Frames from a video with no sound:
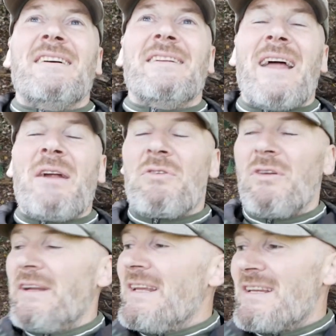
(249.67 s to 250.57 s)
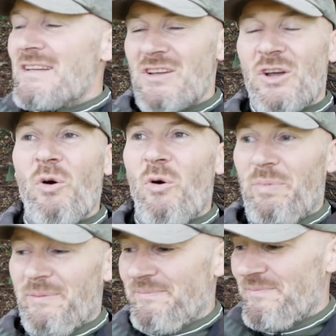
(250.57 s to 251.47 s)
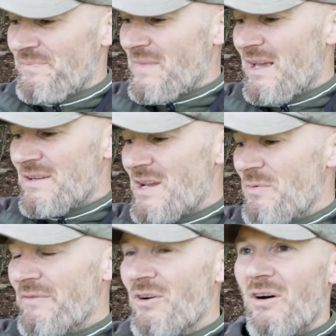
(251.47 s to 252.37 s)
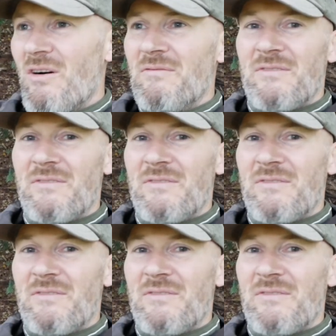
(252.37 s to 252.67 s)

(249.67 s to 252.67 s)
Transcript: Now all I need is a cup. So we've got